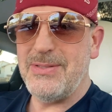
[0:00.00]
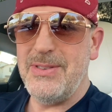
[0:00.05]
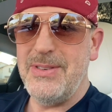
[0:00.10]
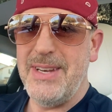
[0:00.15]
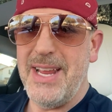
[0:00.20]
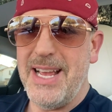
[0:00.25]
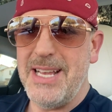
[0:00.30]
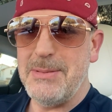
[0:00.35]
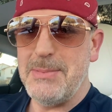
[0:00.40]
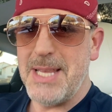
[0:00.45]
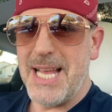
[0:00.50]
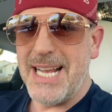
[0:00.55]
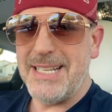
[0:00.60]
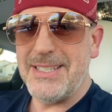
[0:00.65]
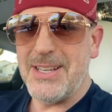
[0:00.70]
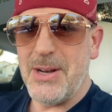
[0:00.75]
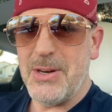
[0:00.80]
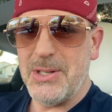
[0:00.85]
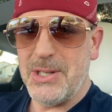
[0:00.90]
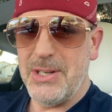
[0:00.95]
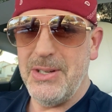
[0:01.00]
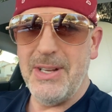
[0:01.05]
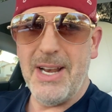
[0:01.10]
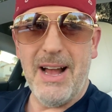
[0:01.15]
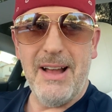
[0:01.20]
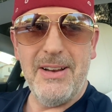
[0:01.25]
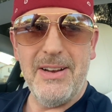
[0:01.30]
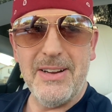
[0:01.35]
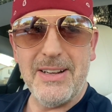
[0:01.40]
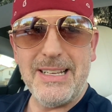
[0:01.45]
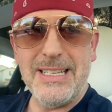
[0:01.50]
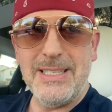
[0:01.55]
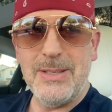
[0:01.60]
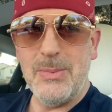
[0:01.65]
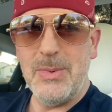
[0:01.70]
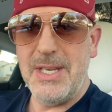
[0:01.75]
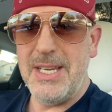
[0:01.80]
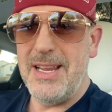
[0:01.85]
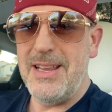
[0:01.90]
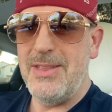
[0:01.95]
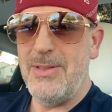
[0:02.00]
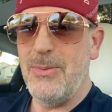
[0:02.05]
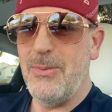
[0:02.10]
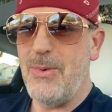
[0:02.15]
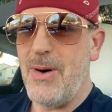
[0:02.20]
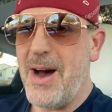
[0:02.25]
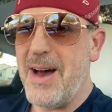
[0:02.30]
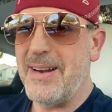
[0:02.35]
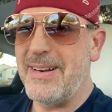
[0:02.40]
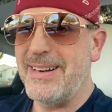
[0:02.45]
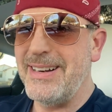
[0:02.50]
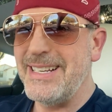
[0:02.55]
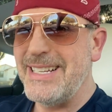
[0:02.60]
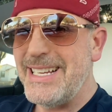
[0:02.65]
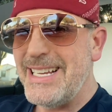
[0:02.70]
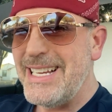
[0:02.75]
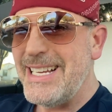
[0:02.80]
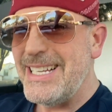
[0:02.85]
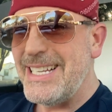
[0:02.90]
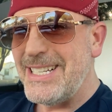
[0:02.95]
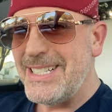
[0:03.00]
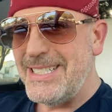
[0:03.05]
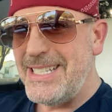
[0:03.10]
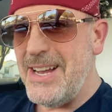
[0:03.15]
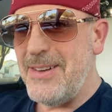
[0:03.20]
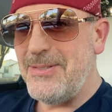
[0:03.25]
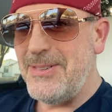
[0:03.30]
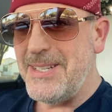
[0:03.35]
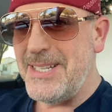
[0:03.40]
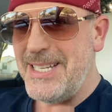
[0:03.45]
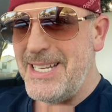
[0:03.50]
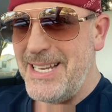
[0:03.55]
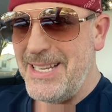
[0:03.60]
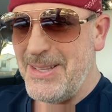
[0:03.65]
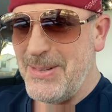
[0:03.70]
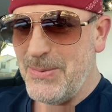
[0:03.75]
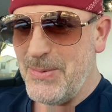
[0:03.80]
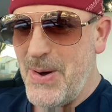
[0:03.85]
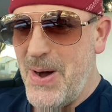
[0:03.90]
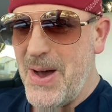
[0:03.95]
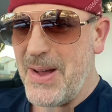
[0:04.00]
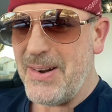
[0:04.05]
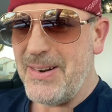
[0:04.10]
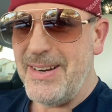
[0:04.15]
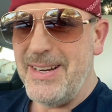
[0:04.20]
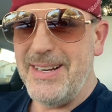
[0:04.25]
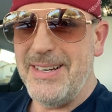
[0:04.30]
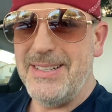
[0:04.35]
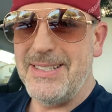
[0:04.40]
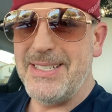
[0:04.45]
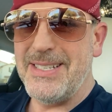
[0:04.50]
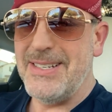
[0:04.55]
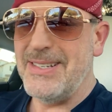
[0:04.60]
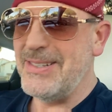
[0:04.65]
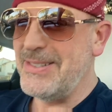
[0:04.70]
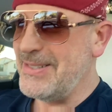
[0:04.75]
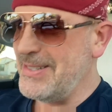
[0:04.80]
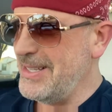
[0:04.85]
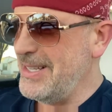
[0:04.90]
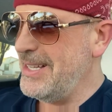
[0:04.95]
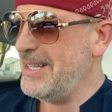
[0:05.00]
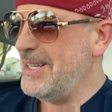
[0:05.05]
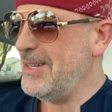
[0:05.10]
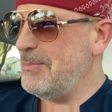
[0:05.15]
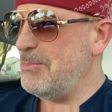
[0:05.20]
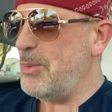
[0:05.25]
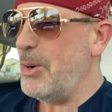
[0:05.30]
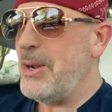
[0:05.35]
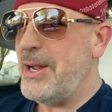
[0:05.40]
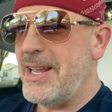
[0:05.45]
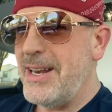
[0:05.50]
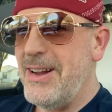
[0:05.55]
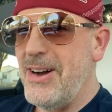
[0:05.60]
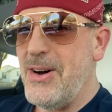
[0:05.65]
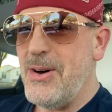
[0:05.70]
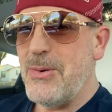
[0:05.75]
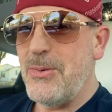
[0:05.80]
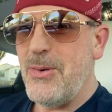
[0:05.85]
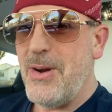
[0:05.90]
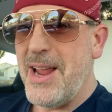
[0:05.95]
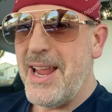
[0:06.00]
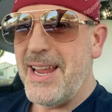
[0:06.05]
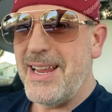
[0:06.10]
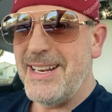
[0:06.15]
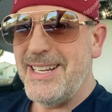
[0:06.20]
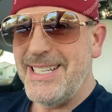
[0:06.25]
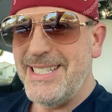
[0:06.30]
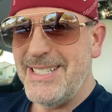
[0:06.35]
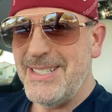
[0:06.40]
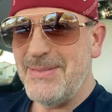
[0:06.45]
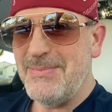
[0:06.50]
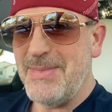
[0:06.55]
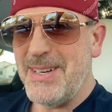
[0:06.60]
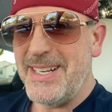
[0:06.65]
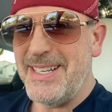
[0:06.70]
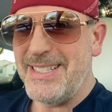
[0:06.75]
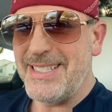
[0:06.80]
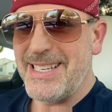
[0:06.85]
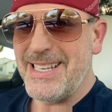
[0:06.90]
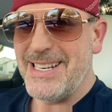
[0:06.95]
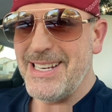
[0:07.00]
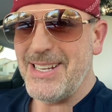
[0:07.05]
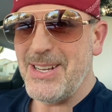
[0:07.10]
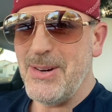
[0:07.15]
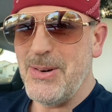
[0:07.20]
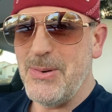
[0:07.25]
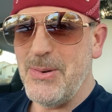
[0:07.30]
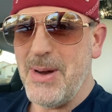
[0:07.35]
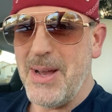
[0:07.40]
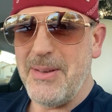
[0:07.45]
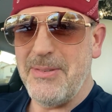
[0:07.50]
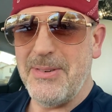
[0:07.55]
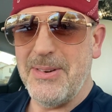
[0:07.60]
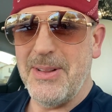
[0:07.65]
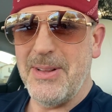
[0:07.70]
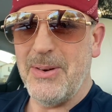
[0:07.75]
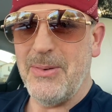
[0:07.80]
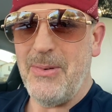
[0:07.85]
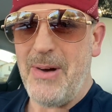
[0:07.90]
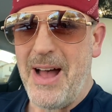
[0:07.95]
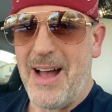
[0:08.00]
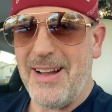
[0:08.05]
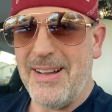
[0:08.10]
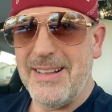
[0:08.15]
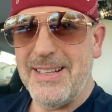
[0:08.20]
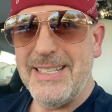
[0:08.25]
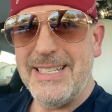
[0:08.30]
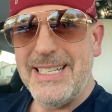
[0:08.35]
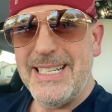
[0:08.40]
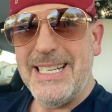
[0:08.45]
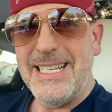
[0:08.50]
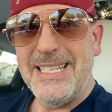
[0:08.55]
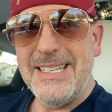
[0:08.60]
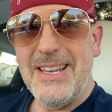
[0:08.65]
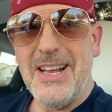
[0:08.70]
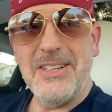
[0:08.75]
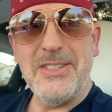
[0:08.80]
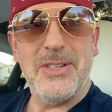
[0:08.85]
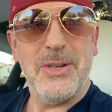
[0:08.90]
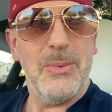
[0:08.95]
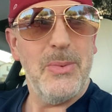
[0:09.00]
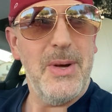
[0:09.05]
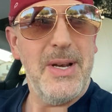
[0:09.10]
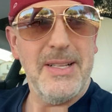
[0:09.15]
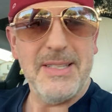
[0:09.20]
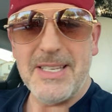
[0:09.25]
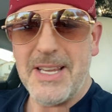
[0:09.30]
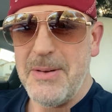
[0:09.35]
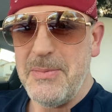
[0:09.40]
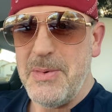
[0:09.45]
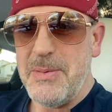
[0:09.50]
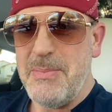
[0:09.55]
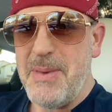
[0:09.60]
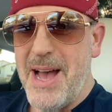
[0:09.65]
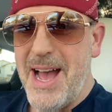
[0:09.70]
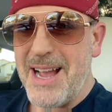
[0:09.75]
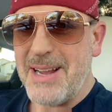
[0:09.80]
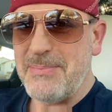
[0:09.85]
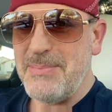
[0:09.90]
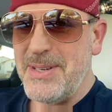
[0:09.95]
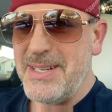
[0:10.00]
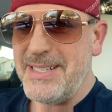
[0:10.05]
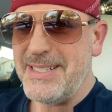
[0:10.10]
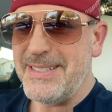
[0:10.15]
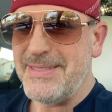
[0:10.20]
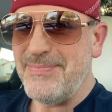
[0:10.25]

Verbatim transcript: few days. That's all good out here because we need the water. Definitely need the water here. So bring it on, rain. But it's going to go away for a little while. Not sure when it's coming back, but